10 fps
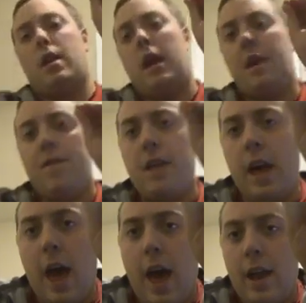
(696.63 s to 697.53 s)
if
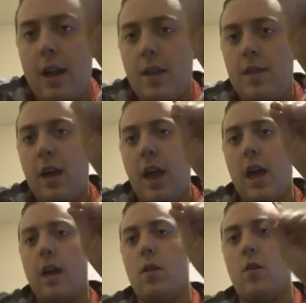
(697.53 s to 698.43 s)
they had the
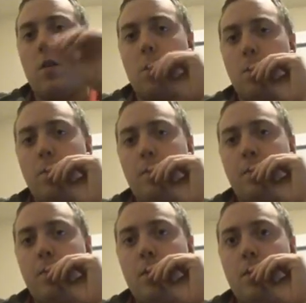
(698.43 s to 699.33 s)
angle
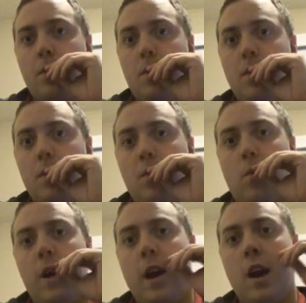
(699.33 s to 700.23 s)

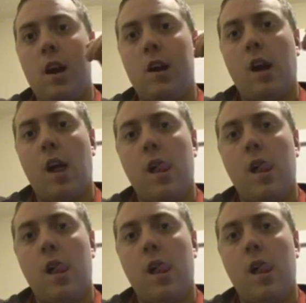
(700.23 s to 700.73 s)
where